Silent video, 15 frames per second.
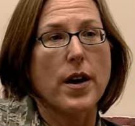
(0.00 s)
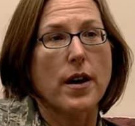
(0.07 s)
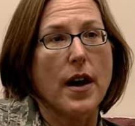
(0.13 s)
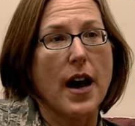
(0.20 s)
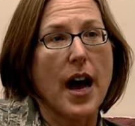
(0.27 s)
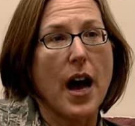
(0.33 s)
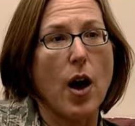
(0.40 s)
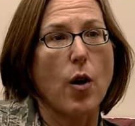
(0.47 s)
We
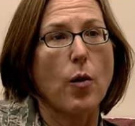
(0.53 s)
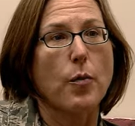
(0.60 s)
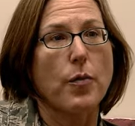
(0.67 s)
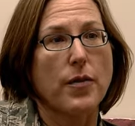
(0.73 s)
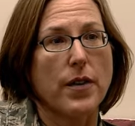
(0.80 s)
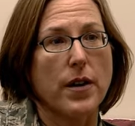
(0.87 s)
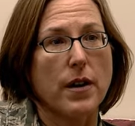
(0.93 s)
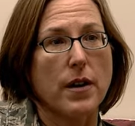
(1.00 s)
help
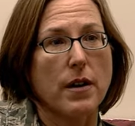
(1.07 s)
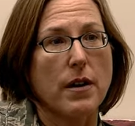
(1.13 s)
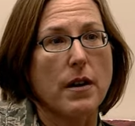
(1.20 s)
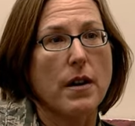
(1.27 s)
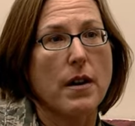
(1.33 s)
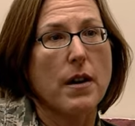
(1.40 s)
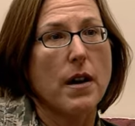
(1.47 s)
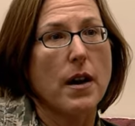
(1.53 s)
the
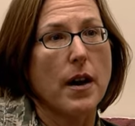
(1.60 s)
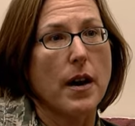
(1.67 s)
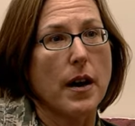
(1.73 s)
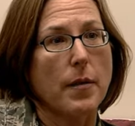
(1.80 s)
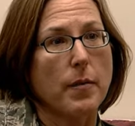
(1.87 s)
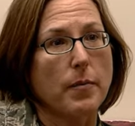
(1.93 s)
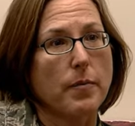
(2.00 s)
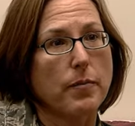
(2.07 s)

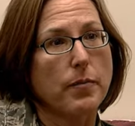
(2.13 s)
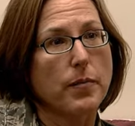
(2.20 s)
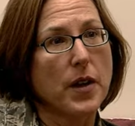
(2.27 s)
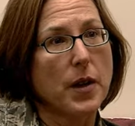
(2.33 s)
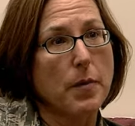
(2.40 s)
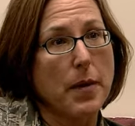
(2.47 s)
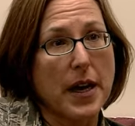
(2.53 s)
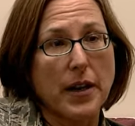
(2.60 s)
um,
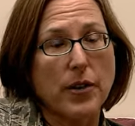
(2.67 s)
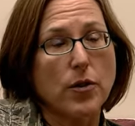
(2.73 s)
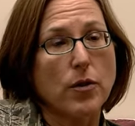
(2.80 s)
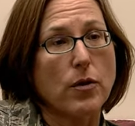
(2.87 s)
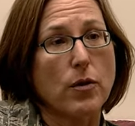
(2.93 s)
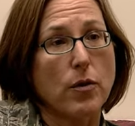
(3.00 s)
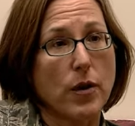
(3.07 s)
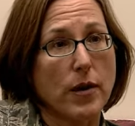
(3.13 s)

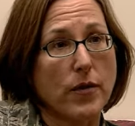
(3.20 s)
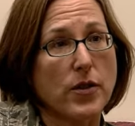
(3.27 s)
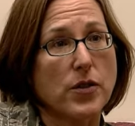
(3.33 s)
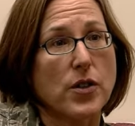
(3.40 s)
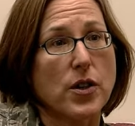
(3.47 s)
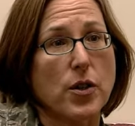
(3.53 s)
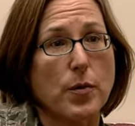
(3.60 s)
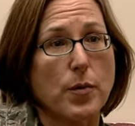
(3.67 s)
commander or whoever the
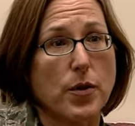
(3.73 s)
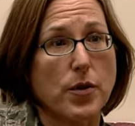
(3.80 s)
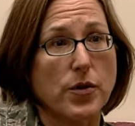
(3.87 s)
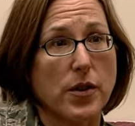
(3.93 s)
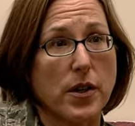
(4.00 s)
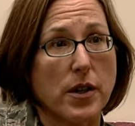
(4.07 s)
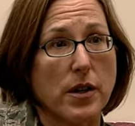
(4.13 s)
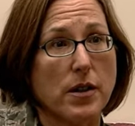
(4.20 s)
senior
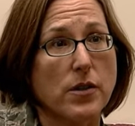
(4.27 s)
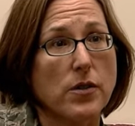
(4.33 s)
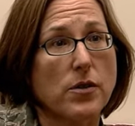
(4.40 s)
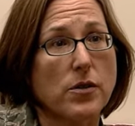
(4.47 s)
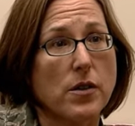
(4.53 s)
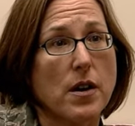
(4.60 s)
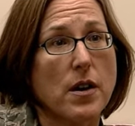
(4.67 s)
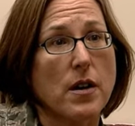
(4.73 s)
person
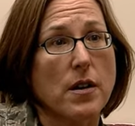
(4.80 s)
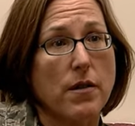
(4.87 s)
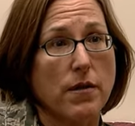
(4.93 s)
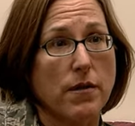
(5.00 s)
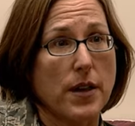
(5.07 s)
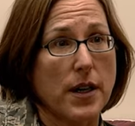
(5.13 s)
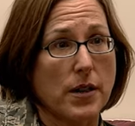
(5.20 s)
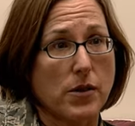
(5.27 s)
is
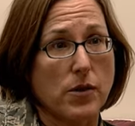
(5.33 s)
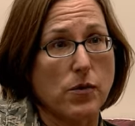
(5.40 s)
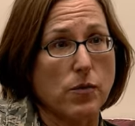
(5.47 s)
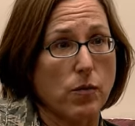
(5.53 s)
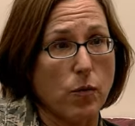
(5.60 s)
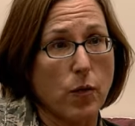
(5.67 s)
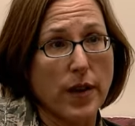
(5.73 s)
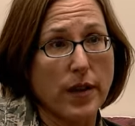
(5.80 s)
that's
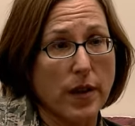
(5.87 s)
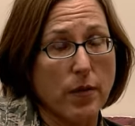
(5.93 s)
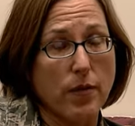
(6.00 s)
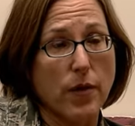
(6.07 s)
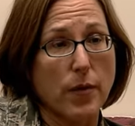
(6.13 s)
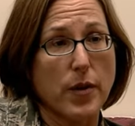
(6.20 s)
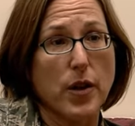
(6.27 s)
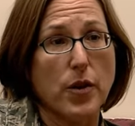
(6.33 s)
with
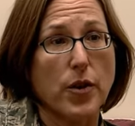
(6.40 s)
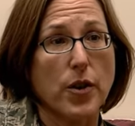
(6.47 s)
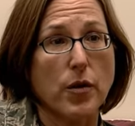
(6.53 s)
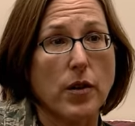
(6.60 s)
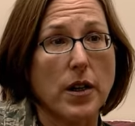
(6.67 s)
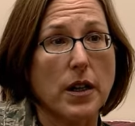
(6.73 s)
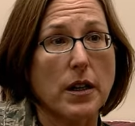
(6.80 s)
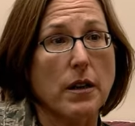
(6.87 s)
them from their
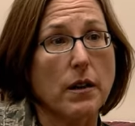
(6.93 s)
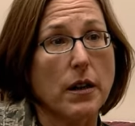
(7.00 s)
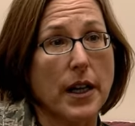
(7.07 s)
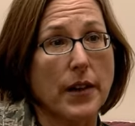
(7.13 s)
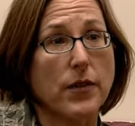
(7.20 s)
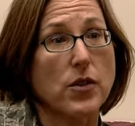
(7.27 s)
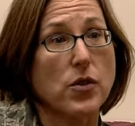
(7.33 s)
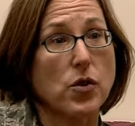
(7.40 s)
unit
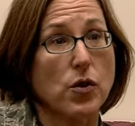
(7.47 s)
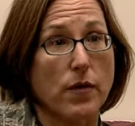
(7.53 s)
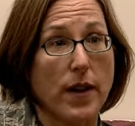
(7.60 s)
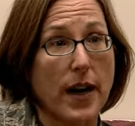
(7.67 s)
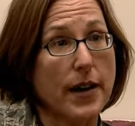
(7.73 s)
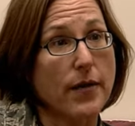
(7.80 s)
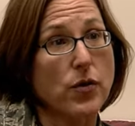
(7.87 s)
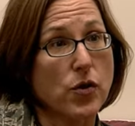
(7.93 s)
let the
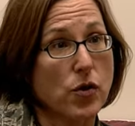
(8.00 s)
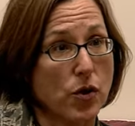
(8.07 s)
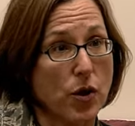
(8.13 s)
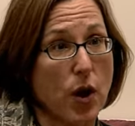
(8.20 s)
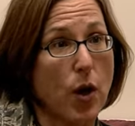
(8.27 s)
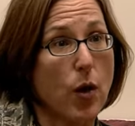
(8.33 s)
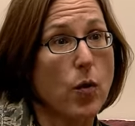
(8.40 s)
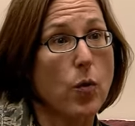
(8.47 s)
survivors
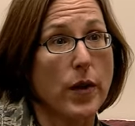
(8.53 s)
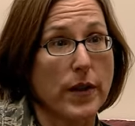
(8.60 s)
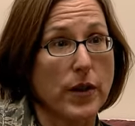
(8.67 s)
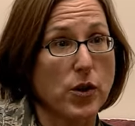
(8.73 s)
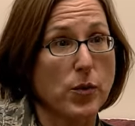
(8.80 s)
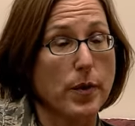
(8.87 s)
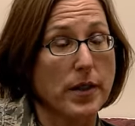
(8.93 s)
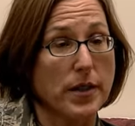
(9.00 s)
know when
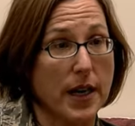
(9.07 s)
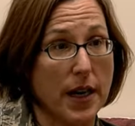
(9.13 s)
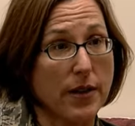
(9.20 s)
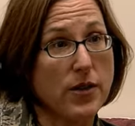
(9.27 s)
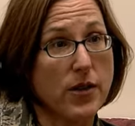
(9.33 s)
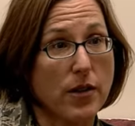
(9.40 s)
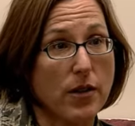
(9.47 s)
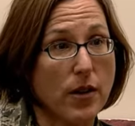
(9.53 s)
there's been
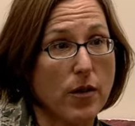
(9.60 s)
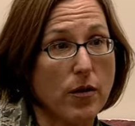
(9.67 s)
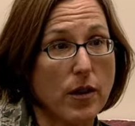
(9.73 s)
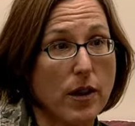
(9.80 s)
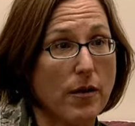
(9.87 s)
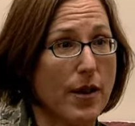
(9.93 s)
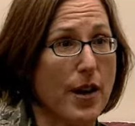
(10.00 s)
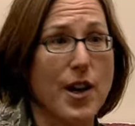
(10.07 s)
deaths in the
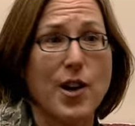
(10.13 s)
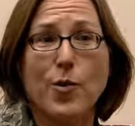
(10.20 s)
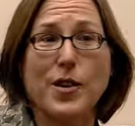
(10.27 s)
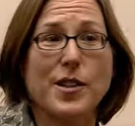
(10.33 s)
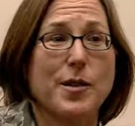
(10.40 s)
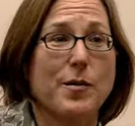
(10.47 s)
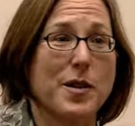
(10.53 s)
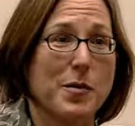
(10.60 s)
unit.
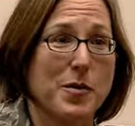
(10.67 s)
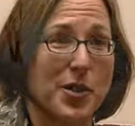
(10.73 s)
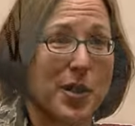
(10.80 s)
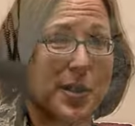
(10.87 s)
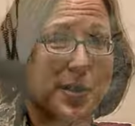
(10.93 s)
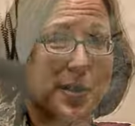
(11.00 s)
We sometimes